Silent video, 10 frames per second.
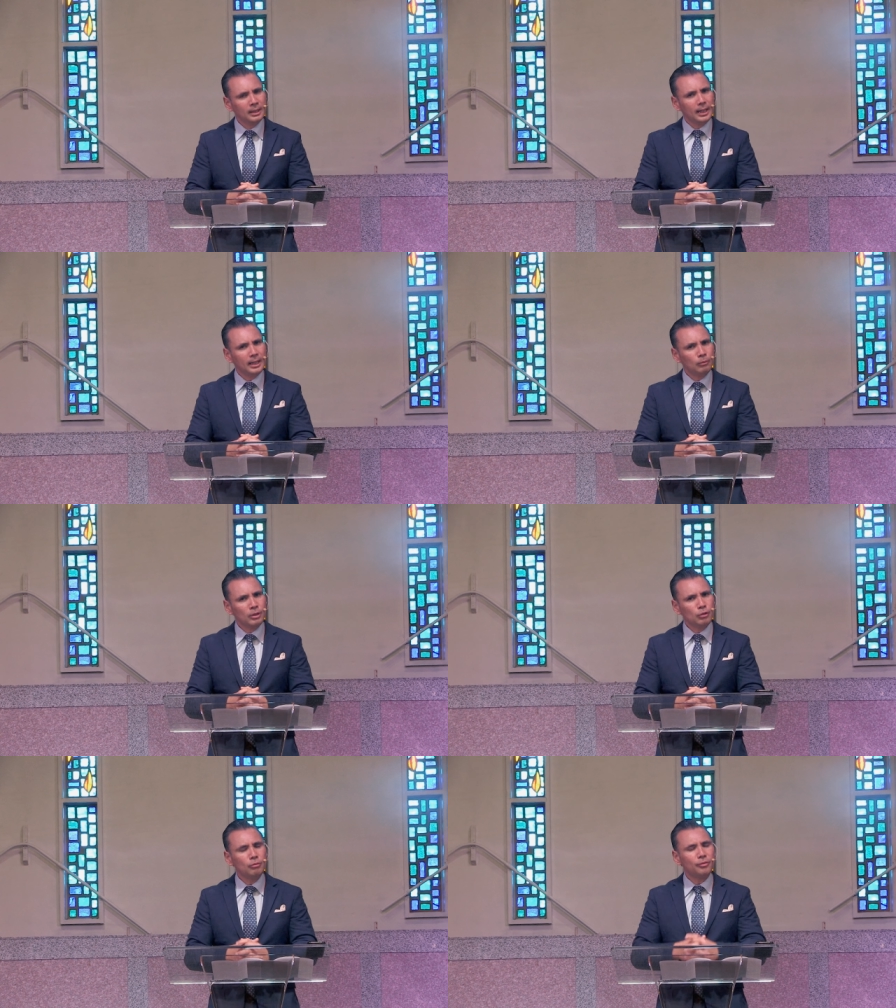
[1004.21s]
And
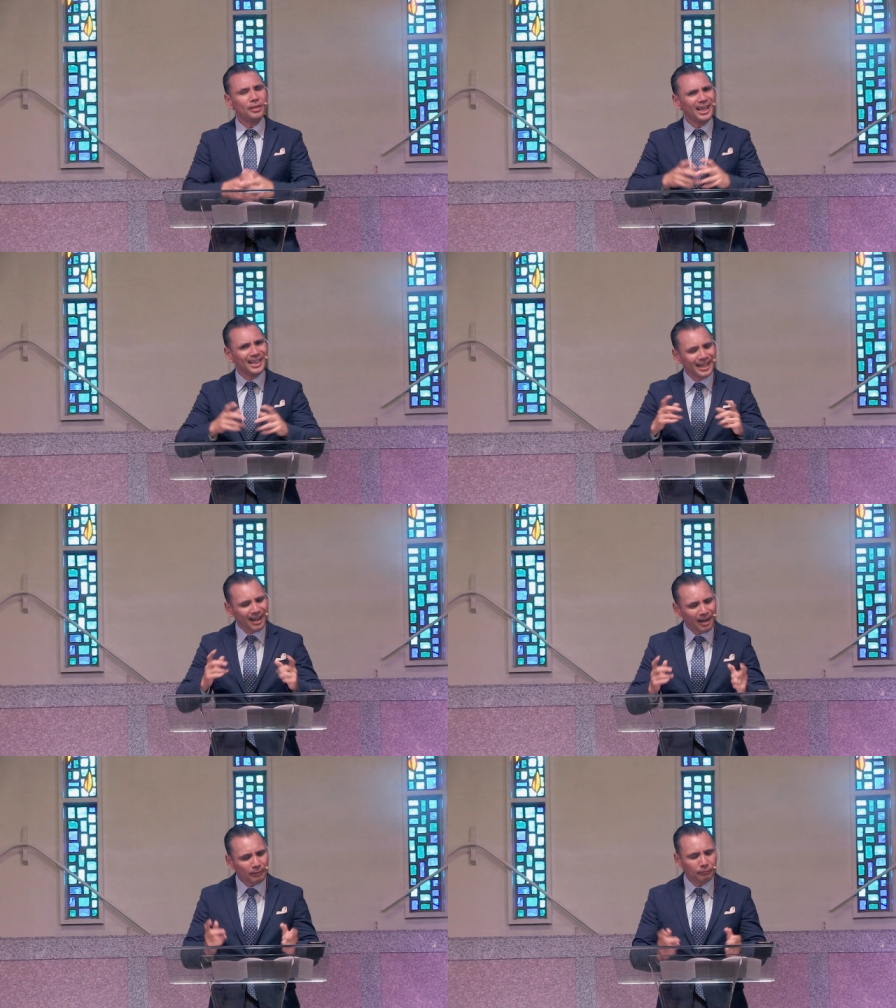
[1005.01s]
when you thank
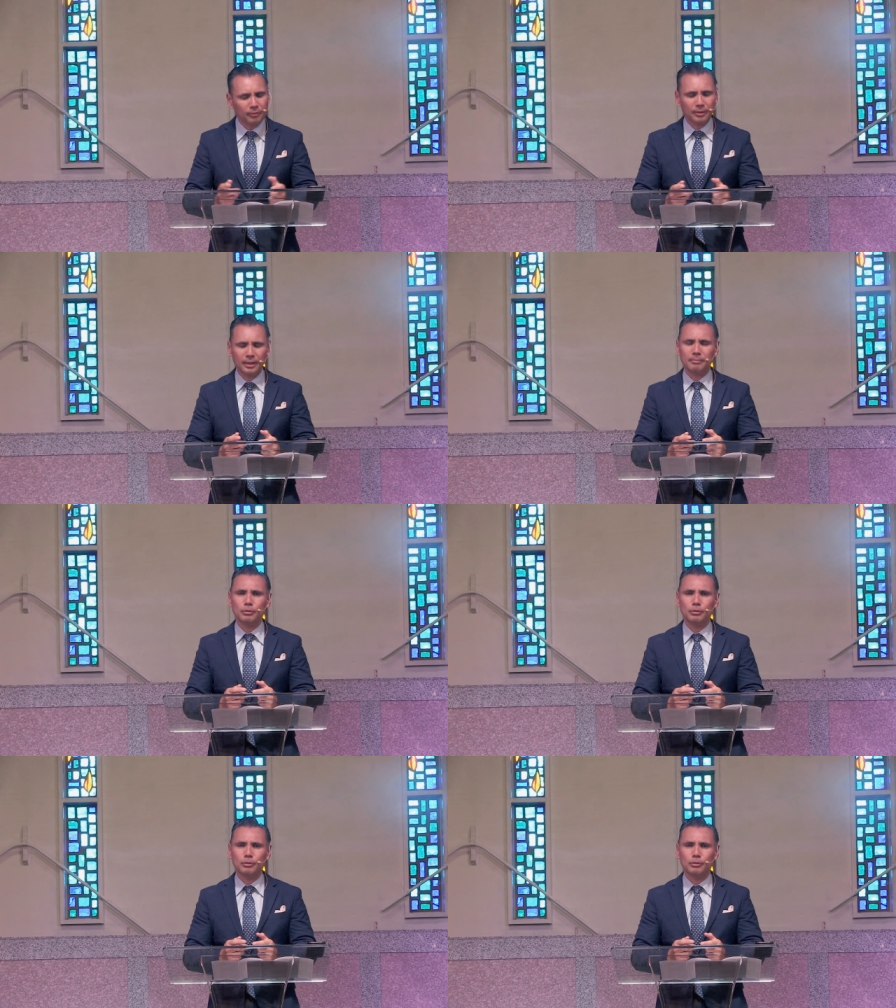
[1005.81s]
God for them,